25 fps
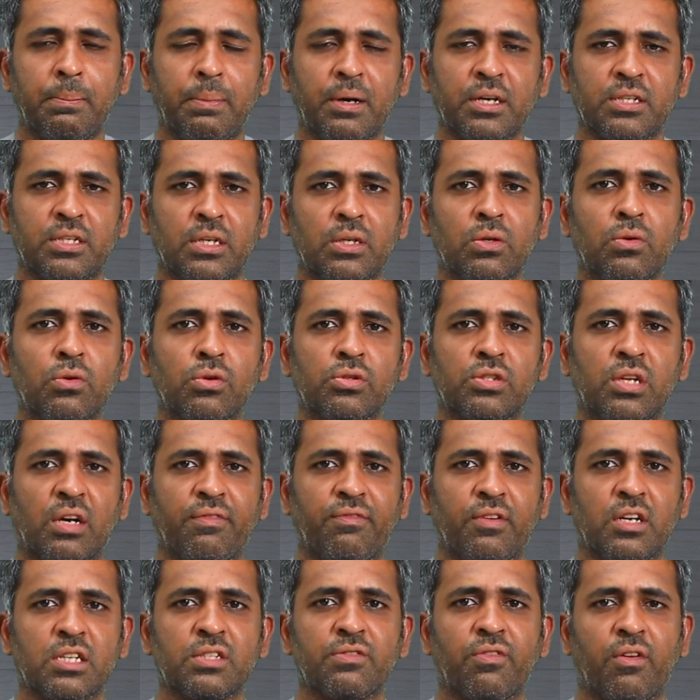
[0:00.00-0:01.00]
Person who
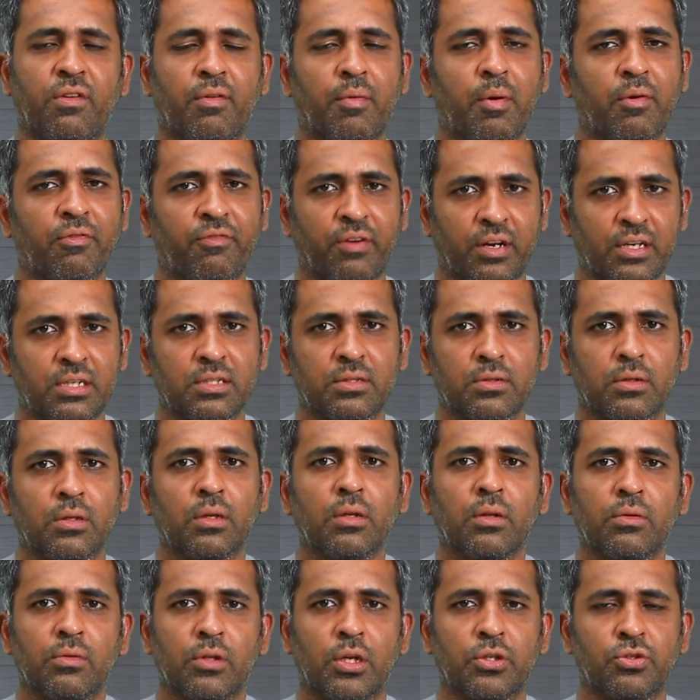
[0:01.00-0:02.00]
suffers from a fits,
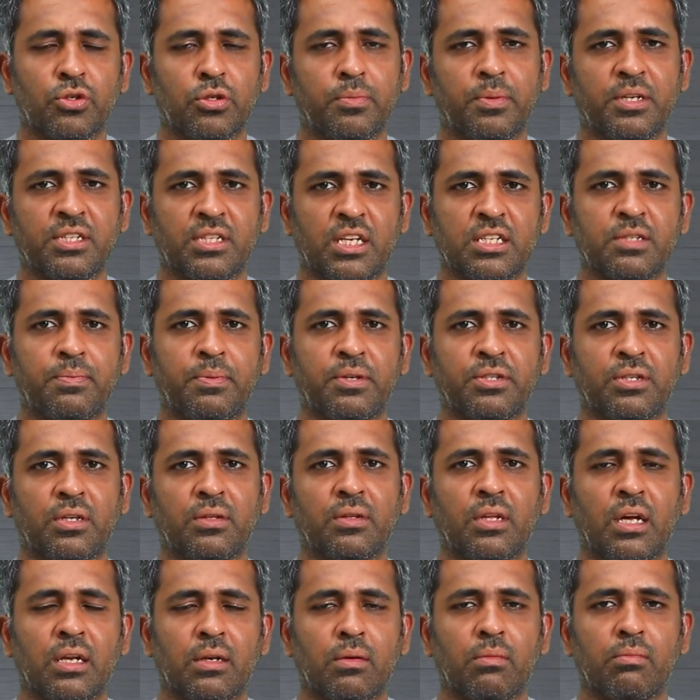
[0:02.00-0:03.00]
that should be a
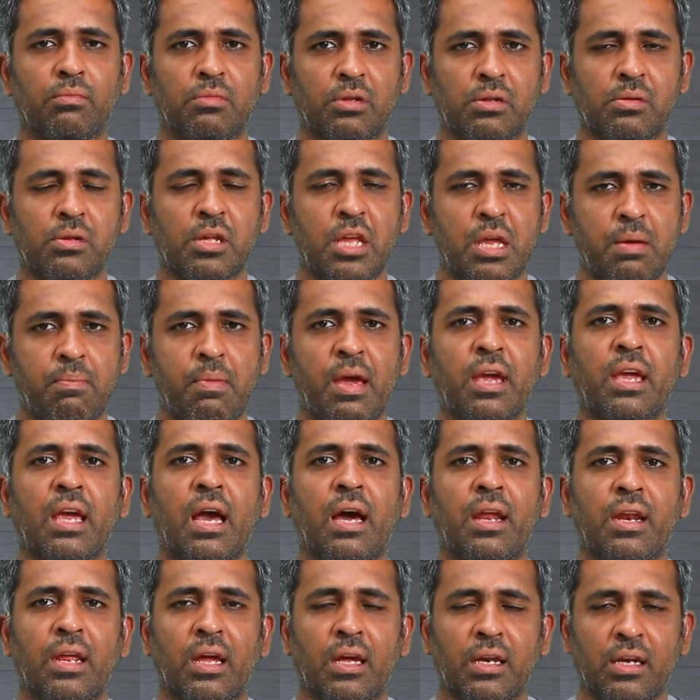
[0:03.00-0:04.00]
suspicion that he may
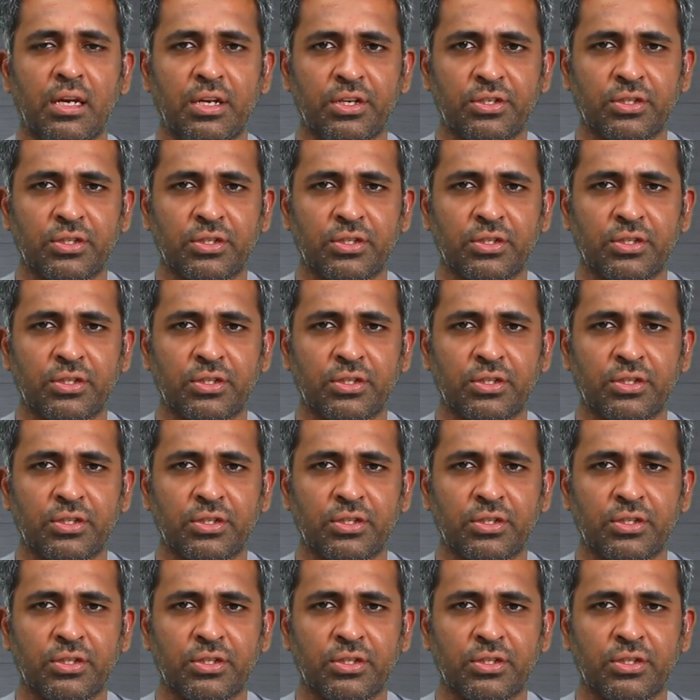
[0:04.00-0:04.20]
carry a